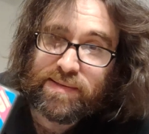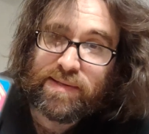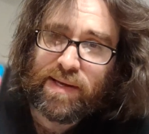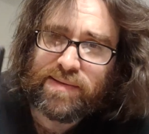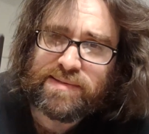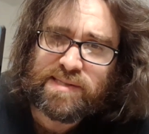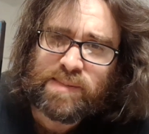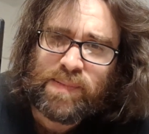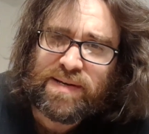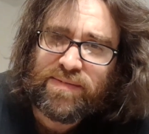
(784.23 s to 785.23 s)
dolls that
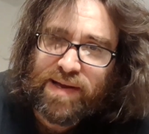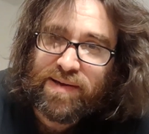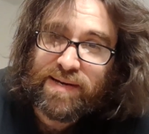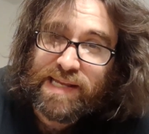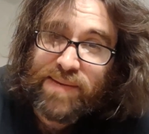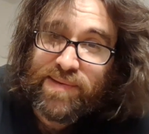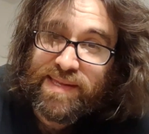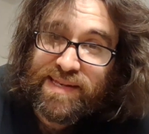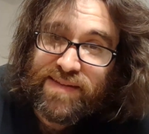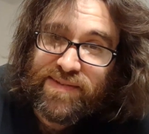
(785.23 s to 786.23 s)
spin around. It came with a
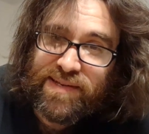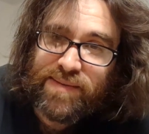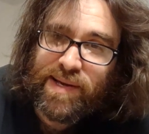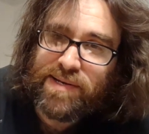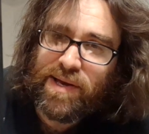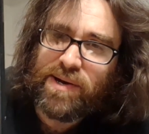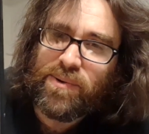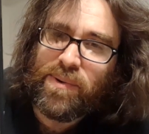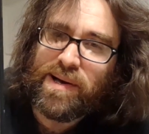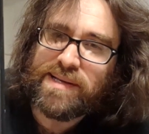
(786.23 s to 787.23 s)
DVD. My daughter
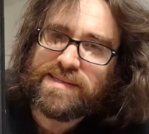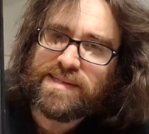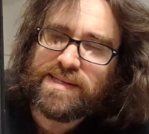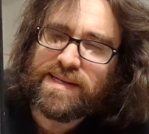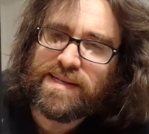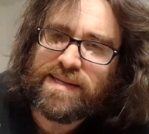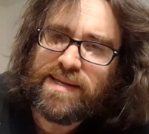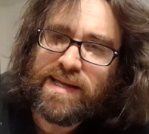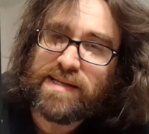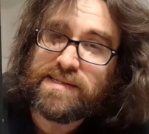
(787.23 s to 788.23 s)
watched it,
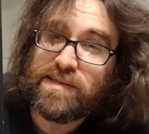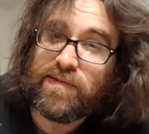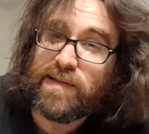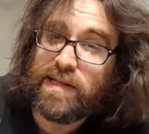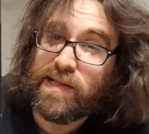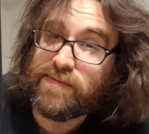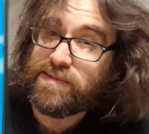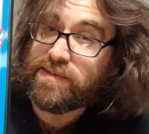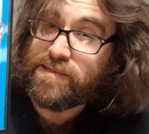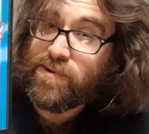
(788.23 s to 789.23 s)
and she literally loves
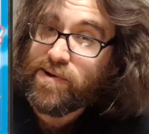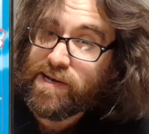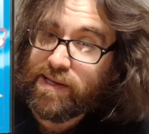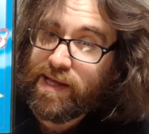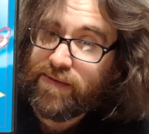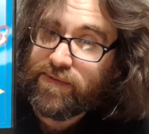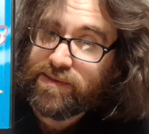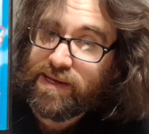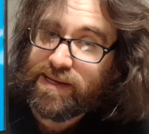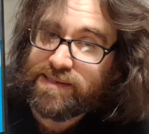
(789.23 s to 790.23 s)
the toy. I'll have her
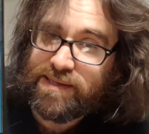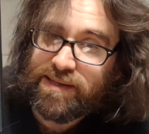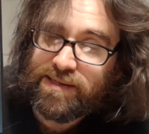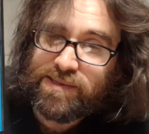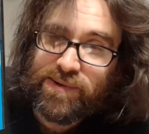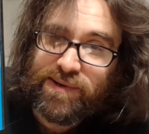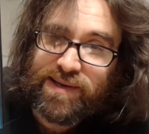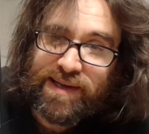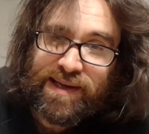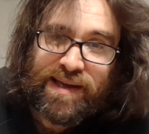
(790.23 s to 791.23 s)
talk to the
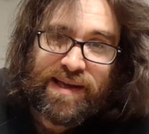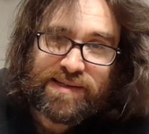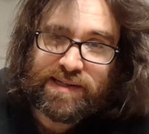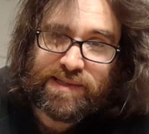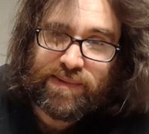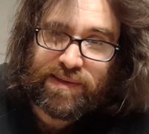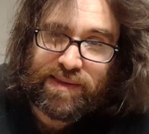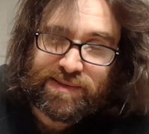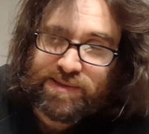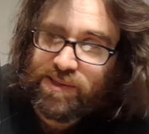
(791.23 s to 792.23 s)
toy, talk to you about
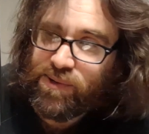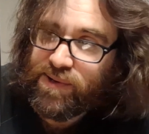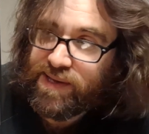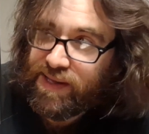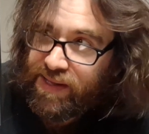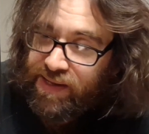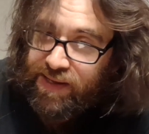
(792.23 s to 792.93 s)
this toy.